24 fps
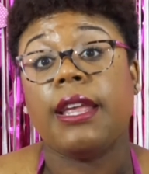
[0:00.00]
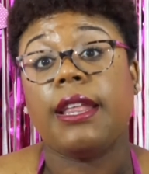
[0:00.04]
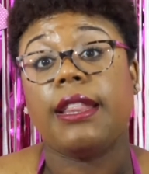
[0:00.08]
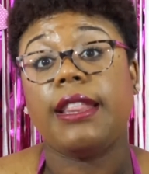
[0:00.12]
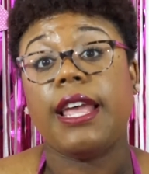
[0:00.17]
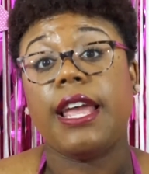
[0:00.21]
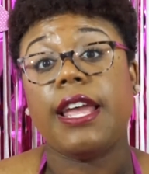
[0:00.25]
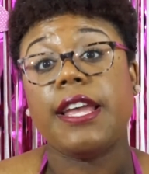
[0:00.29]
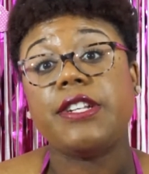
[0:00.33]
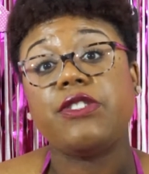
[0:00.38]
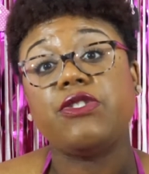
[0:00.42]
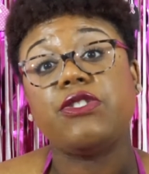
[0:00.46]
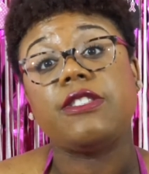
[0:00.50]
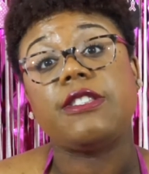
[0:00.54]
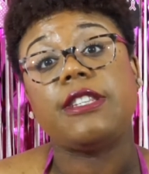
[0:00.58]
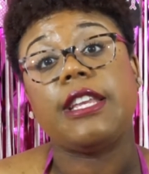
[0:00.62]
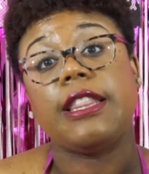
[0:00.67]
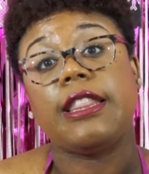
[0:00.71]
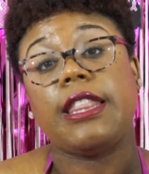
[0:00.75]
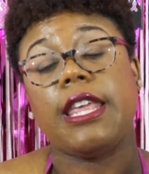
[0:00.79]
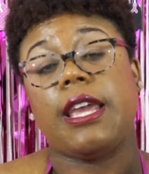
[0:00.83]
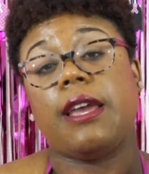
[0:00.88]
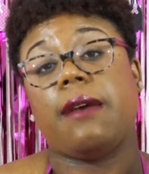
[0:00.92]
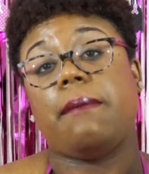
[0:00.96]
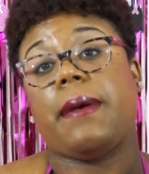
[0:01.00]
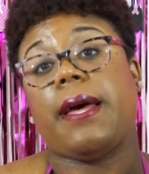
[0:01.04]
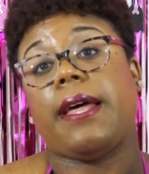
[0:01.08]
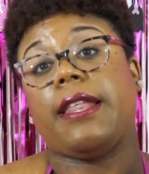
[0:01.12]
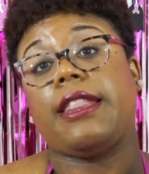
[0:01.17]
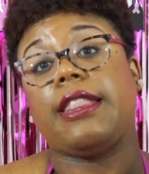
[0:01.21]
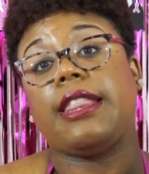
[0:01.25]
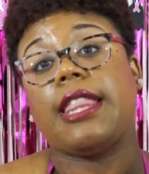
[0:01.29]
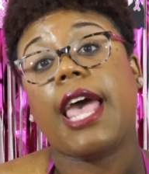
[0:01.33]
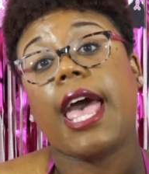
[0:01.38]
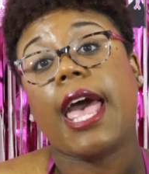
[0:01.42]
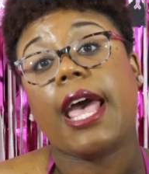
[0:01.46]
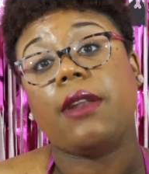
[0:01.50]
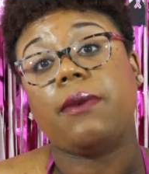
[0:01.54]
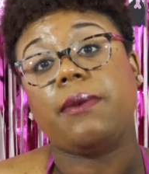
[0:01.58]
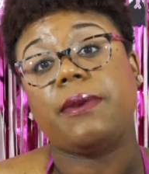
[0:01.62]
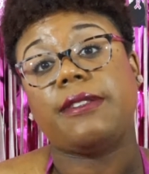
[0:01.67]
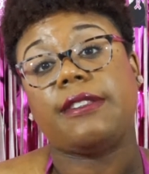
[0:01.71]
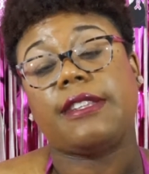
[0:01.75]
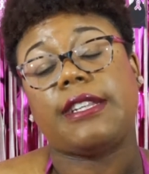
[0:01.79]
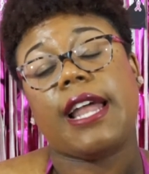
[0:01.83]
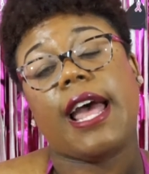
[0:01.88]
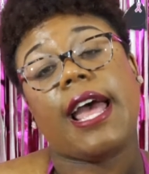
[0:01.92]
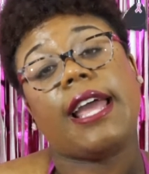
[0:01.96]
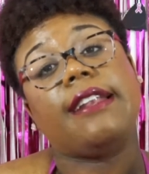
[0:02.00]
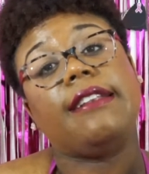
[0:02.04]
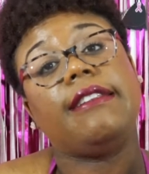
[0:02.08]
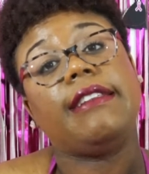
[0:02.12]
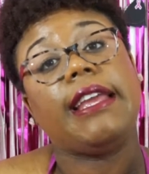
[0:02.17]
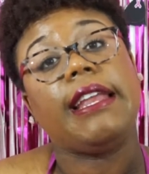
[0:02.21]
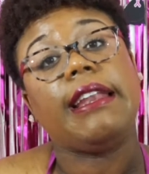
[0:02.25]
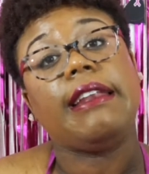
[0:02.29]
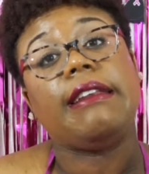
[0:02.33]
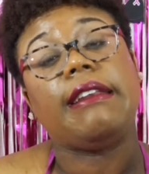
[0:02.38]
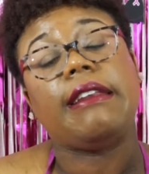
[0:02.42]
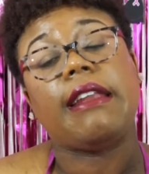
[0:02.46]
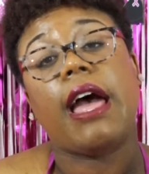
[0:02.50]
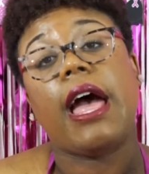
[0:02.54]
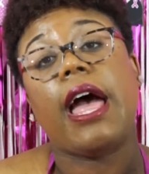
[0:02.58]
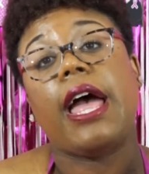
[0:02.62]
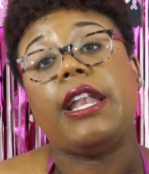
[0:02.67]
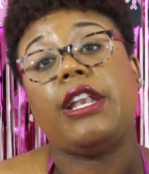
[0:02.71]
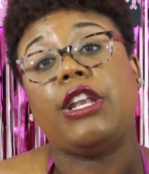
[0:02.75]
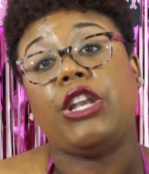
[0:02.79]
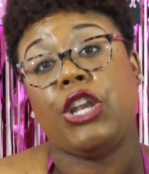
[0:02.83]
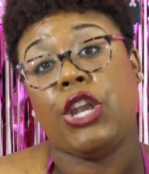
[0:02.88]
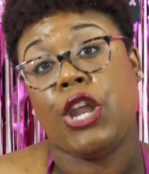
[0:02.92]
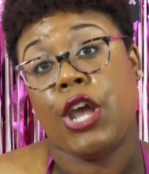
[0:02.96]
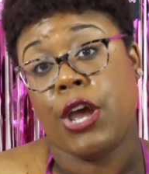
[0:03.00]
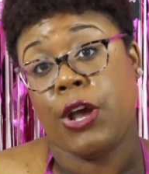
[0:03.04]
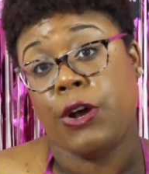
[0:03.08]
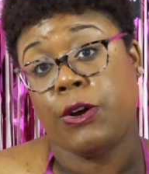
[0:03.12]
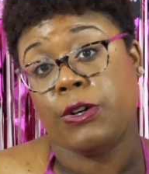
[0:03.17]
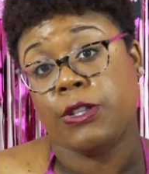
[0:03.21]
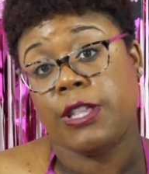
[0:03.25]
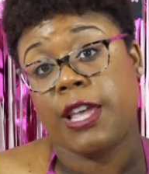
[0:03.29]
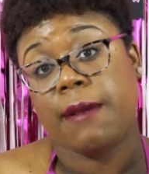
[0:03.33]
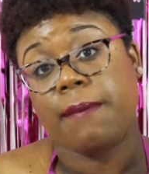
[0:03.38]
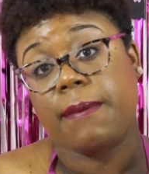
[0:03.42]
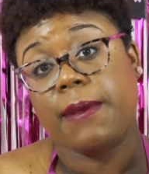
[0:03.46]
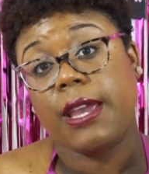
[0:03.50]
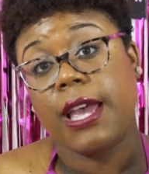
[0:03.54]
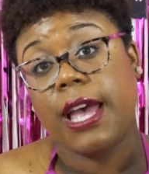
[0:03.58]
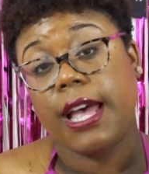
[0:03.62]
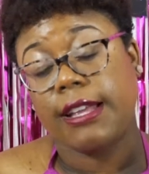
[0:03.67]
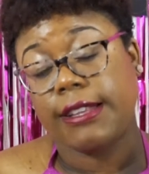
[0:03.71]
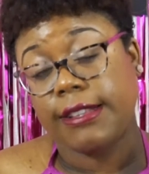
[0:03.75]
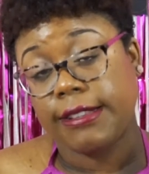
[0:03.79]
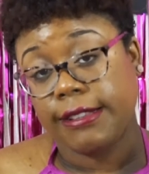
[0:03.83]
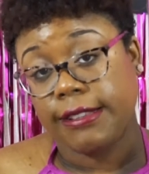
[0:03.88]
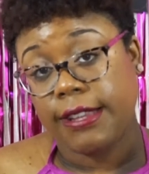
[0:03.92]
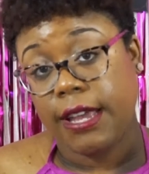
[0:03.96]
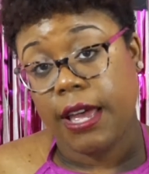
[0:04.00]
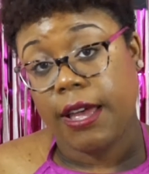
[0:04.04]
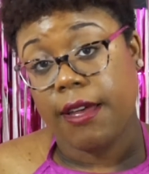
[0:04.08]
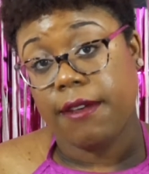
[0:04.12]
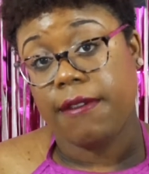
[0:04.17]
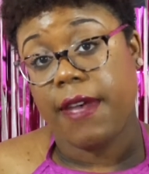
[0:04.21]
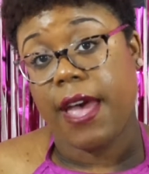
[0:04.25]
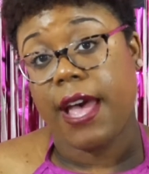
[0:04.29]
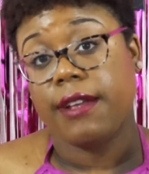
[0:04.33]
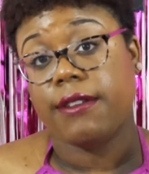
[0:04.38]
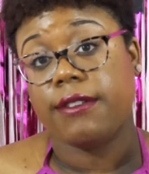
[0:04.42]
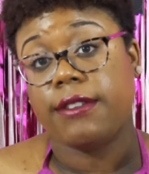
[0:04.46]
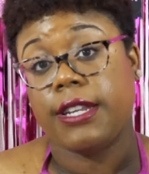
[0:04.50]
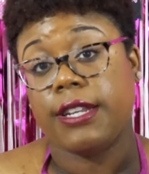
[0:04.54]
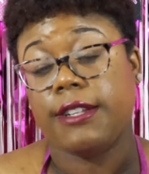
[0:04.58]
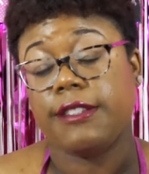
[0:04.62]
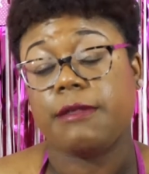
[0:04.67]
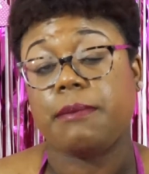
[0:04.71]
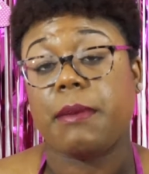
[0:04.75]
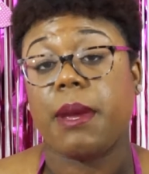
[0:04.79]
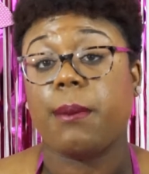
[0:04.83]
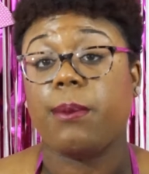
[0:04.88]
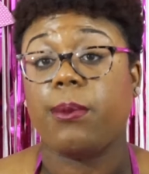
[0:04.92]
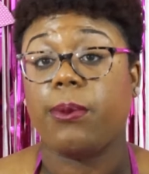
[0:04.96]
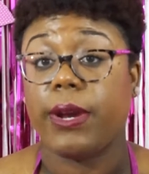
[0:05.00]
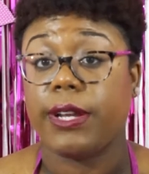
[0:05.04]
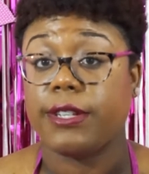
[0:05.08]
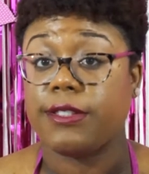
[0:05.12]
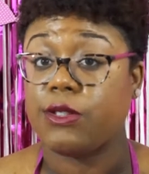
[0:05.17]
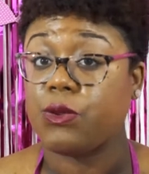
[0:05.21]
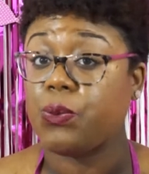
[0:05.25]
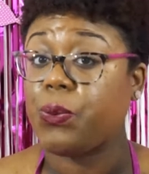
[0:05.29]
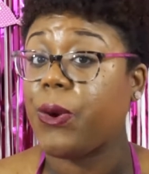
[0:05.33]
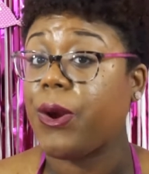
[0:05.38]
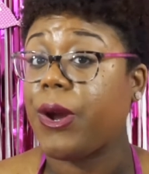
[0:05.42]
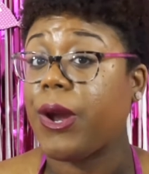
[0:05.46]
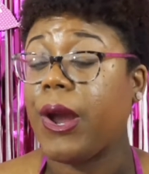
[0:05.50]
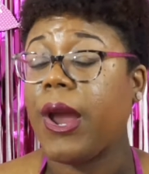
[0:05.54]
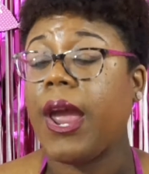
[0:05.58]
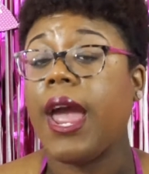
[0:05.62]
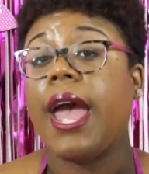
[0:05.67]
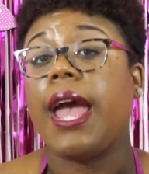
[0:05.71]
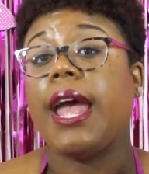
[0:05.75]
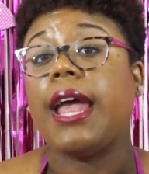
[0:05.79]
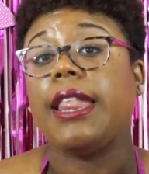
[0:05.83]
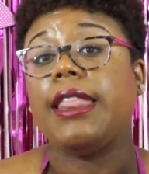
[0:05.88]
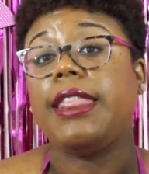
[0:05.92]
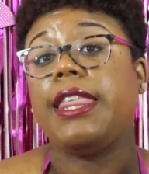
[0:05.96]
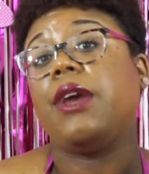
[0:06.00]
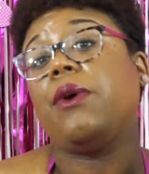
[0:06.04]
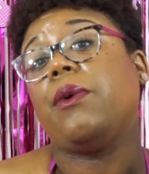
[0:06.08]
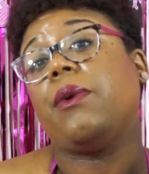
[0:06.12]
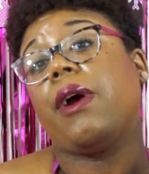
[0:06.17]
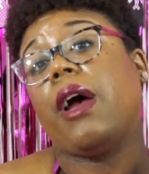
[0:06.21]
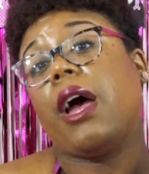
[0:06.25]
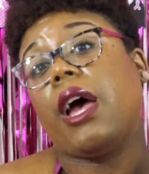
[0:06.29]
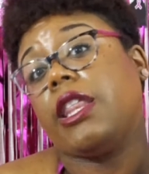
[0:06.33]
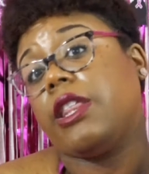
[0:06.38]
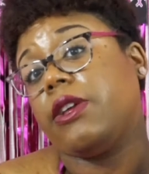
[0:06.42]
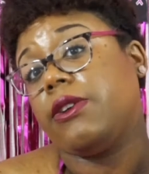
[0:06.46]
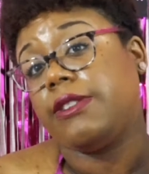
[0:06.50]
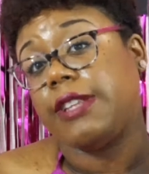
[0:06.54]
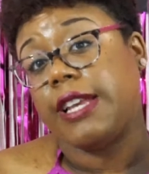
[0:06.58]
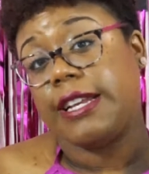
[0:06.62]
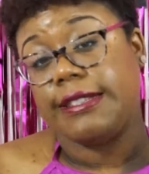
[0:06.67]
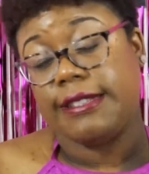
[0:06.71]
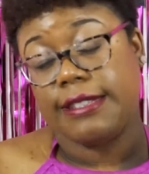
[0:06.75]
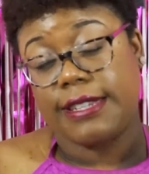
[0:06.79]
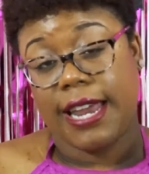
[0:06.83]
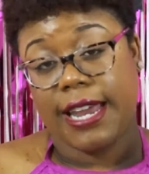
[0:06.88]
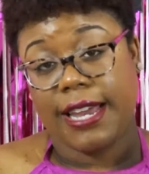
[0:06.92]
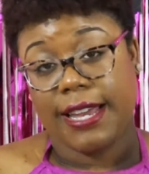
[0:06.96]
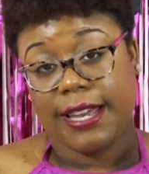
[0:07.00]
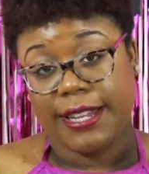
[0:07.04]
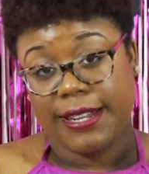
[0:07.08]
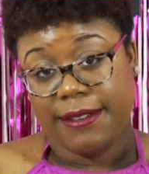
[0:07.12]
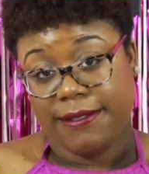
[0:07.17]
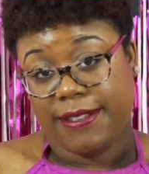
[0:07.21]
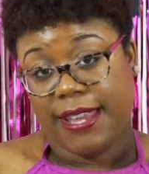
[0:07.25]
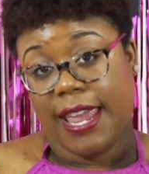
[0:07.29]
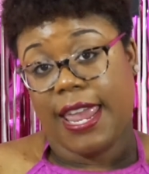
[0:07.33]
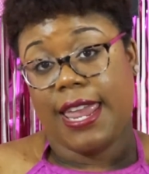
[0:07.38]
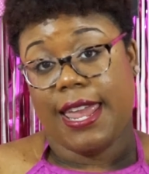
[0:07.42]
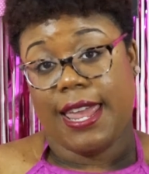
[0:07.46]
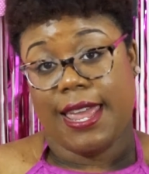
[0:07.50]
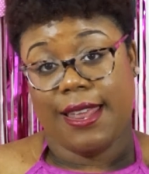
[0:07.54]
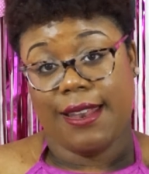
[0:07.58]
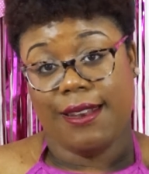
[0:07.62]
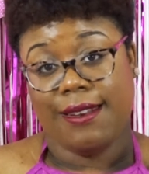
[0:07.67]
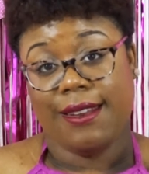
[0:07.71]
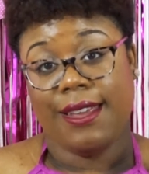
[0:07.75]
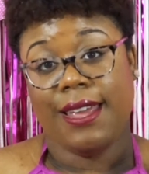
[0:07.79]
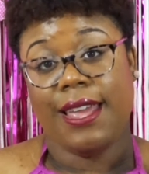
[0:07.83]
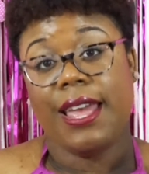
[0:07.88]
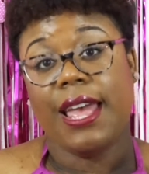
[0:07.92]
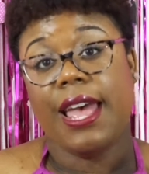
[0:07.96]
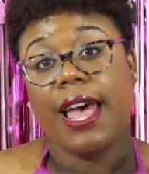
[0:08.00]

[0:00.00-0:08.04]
The interesting thing about that was that I did not know that because of how dense my breasts were, there were other tests that I could have taken.